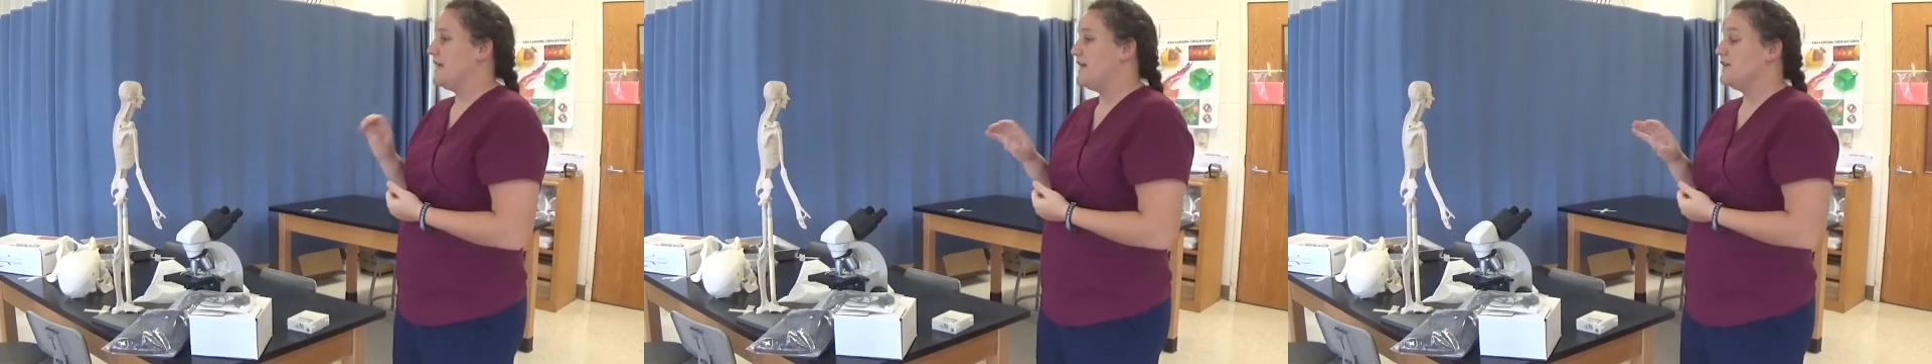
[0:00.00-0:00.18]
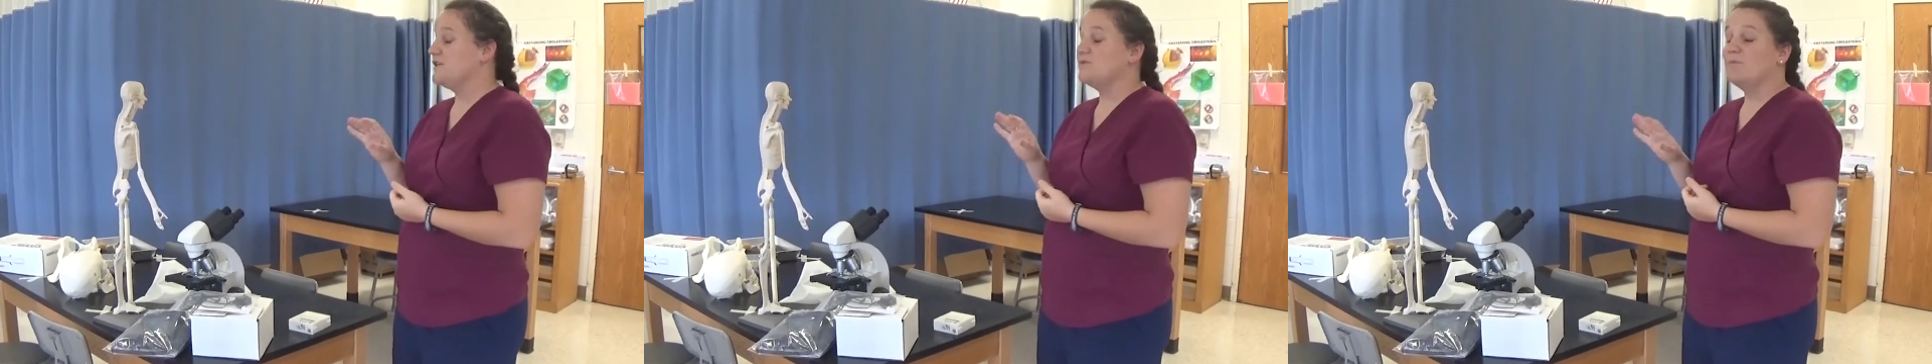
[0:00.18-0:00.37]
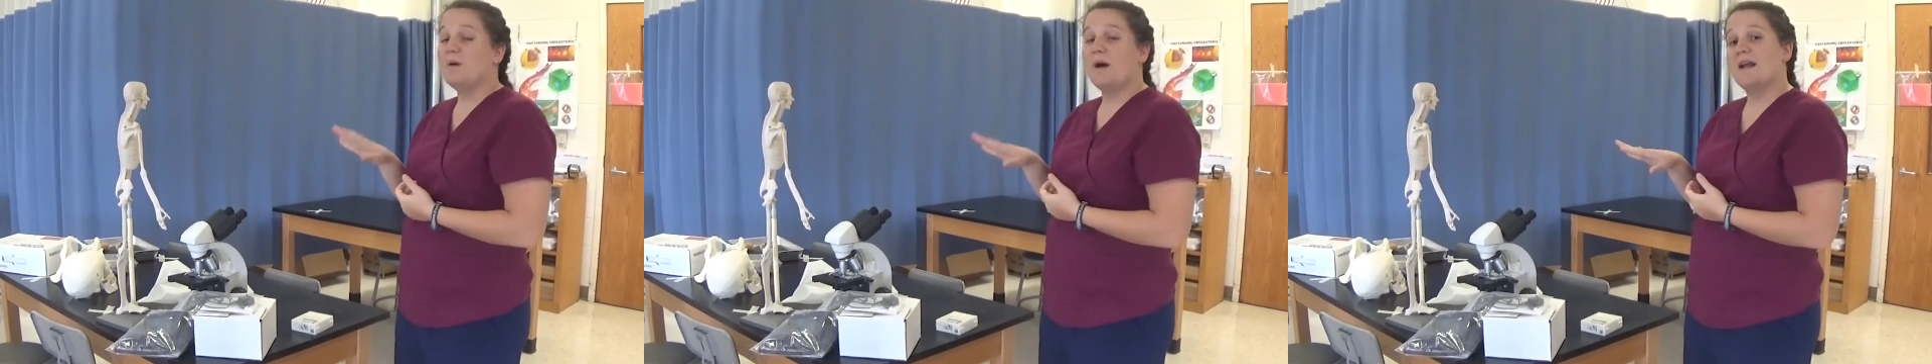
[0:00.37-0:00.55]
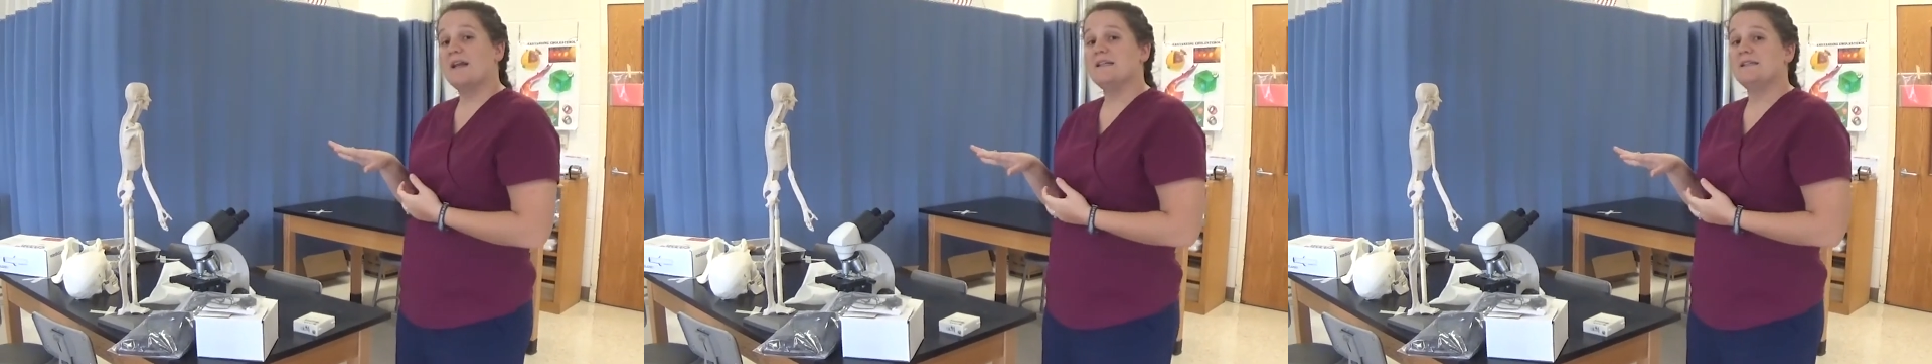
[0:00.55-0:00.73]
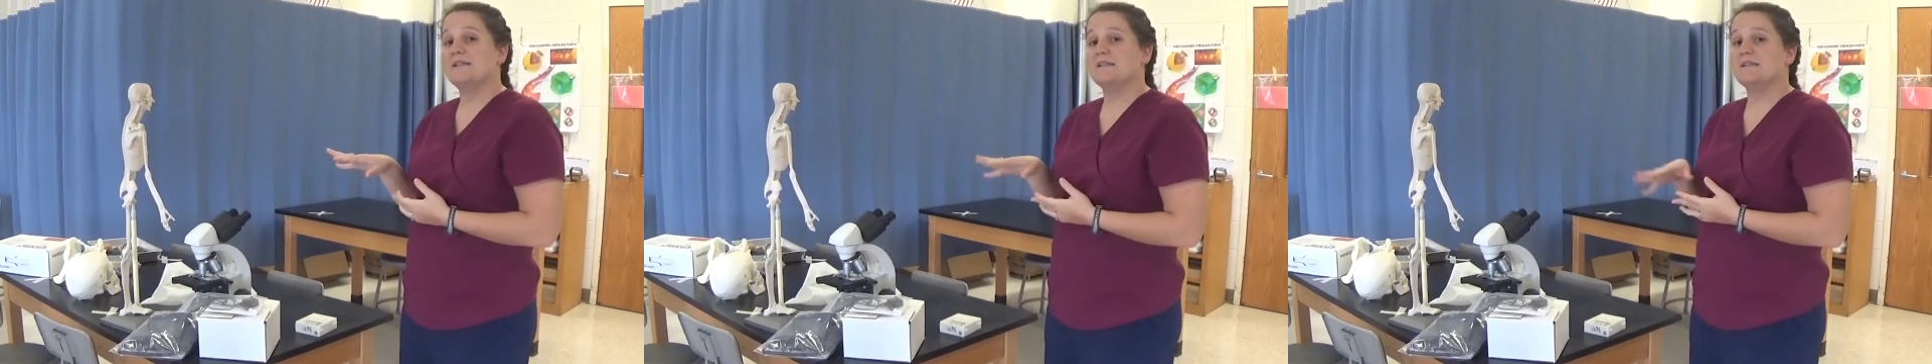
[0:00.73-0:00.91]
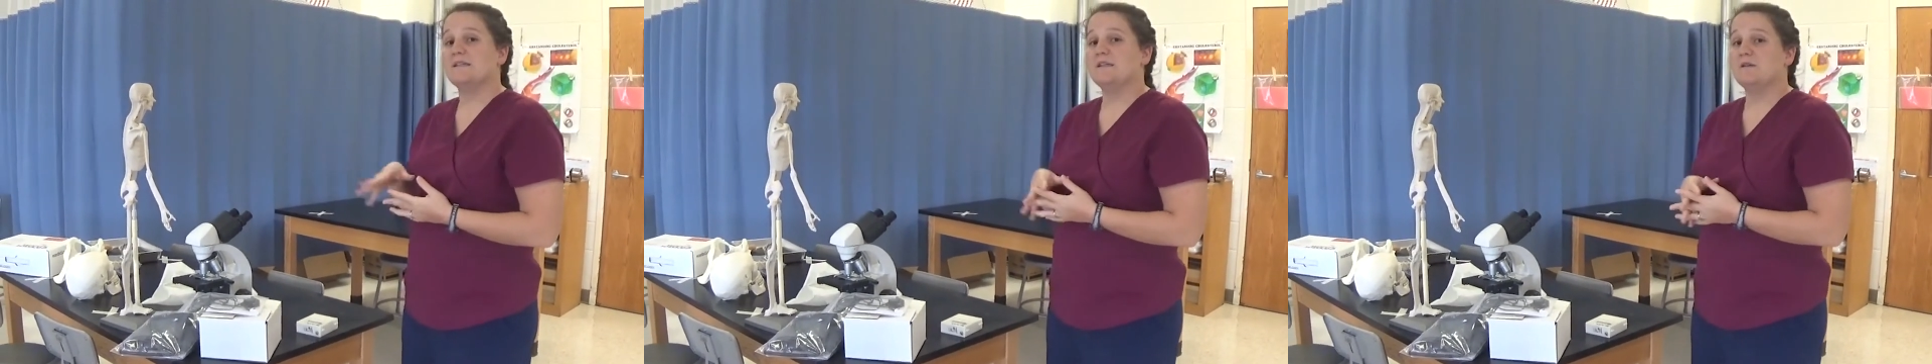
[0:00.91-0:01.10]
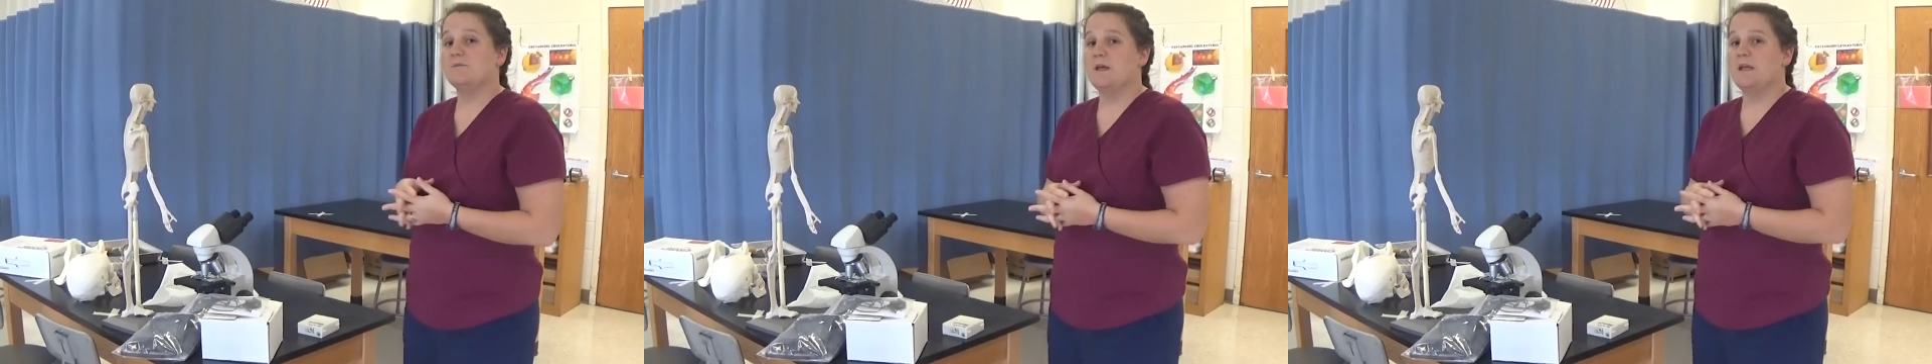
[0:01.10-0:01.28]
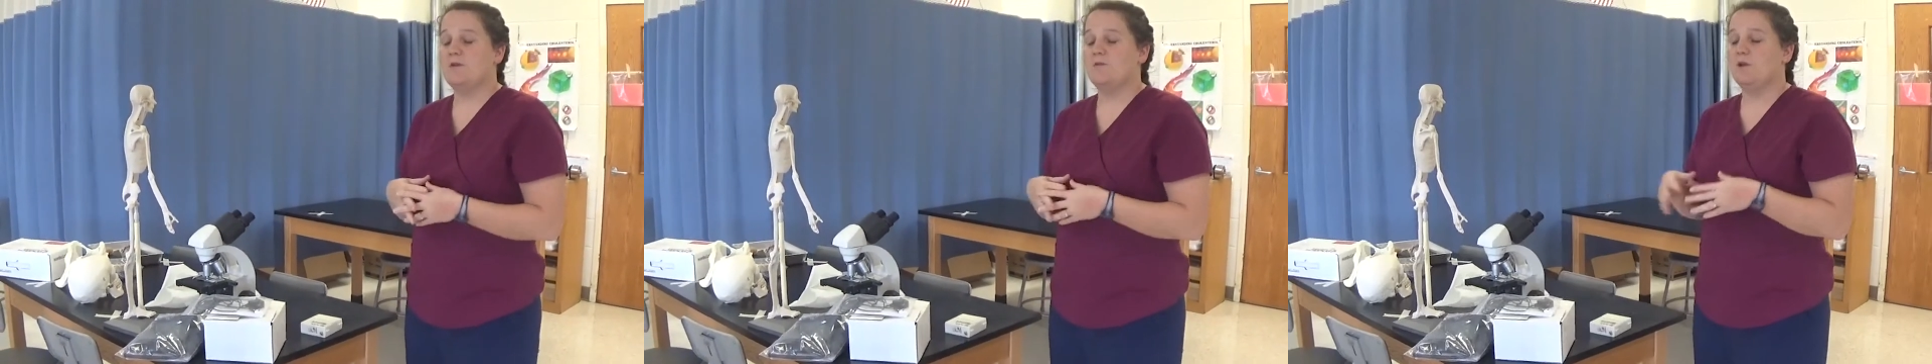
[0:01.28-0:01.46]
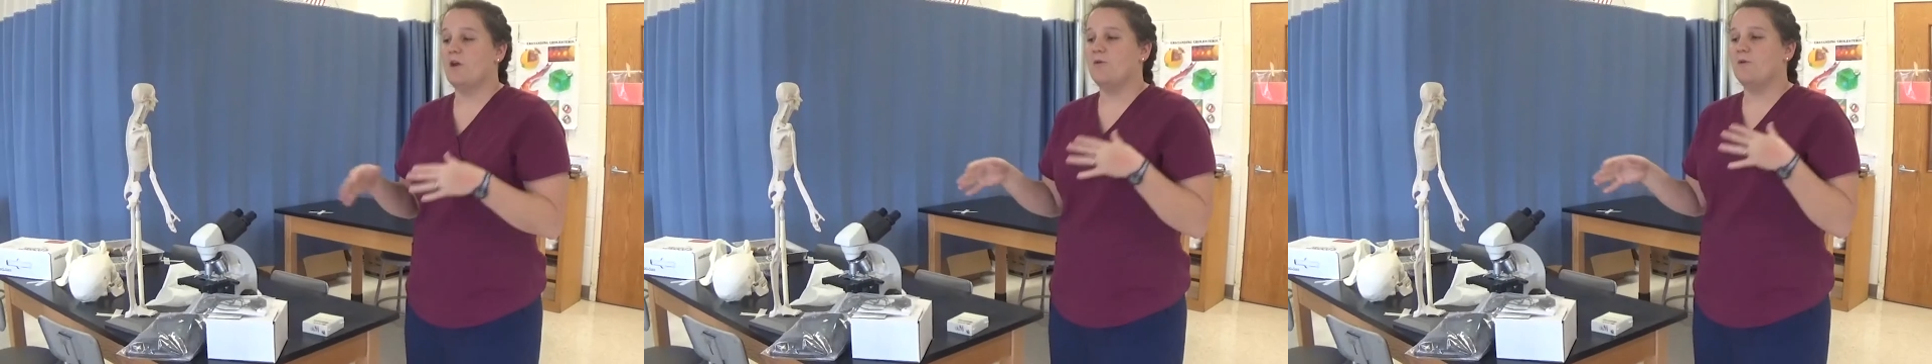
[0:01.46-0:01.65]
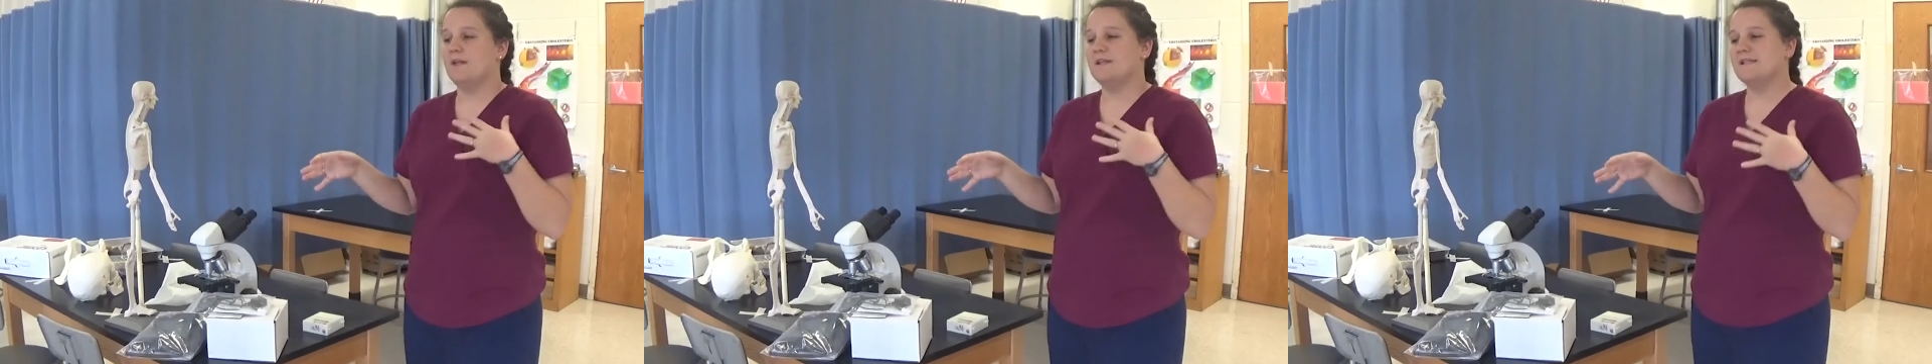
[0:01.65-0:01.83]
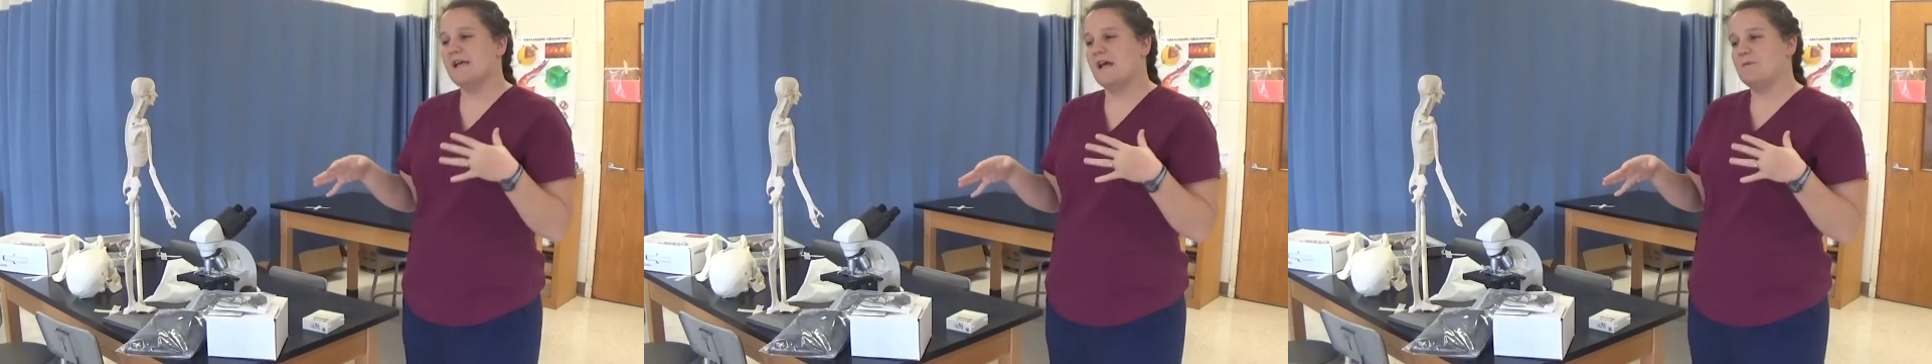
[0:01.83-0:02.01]
each body system and you go
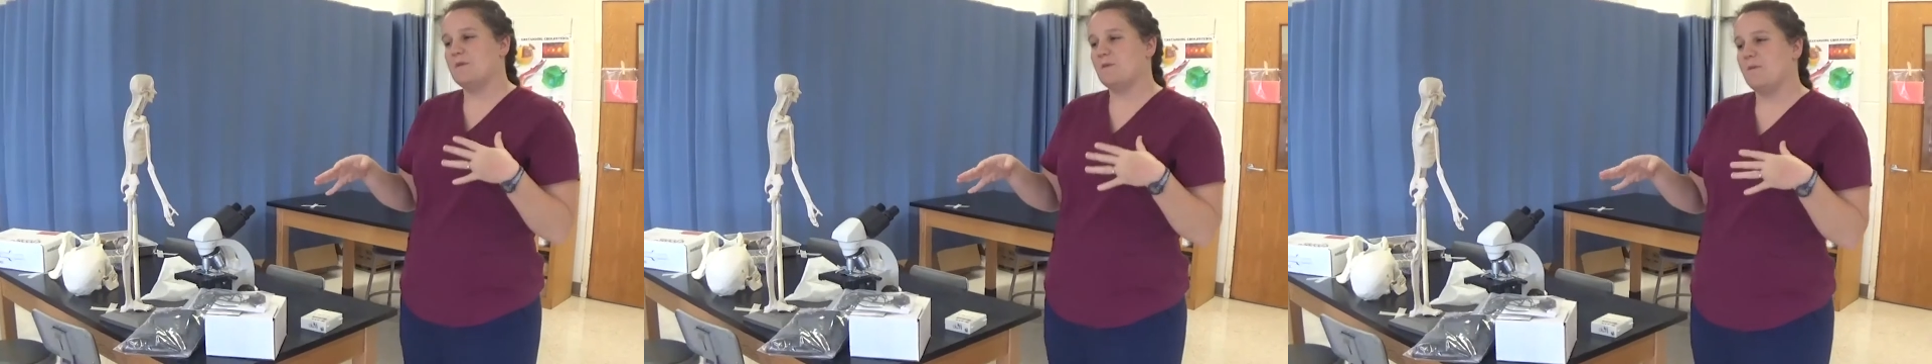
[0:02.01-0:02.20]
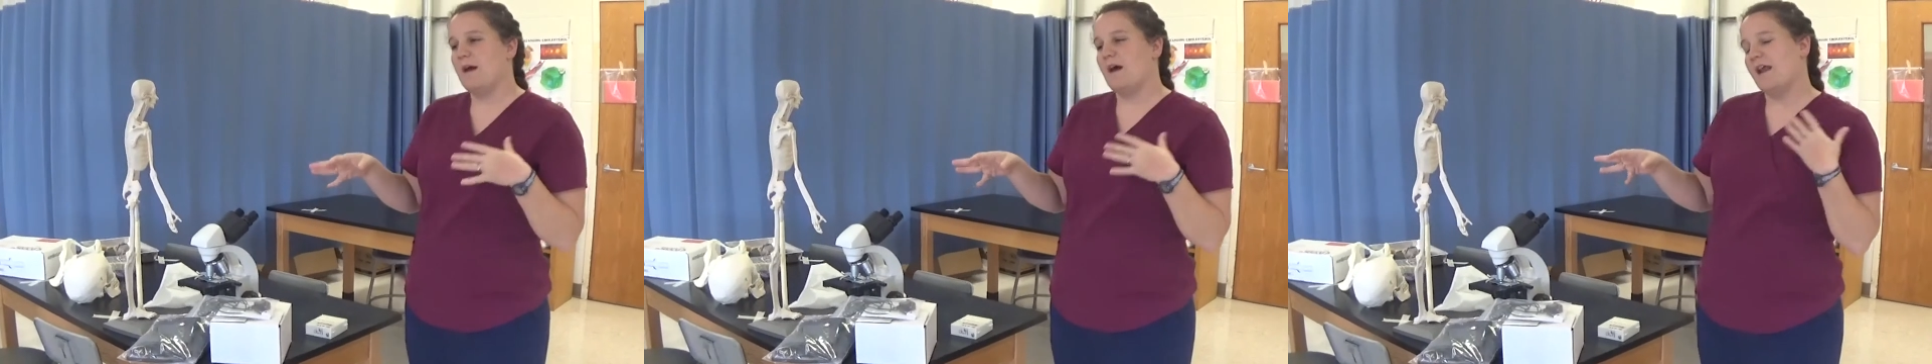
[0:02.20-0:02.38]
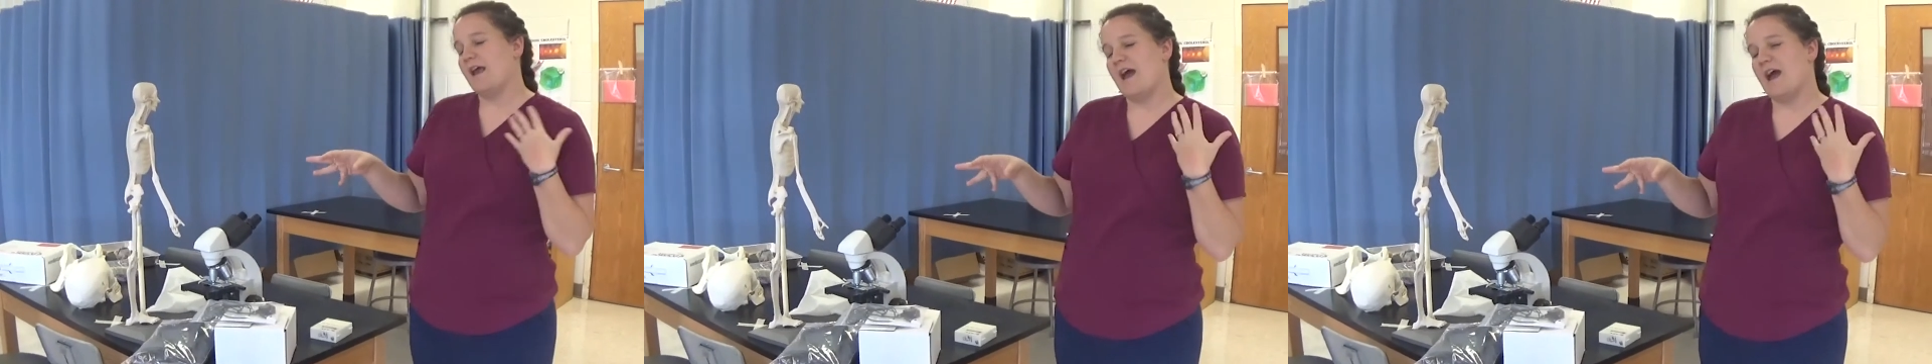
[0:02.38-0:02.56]
in depth about it,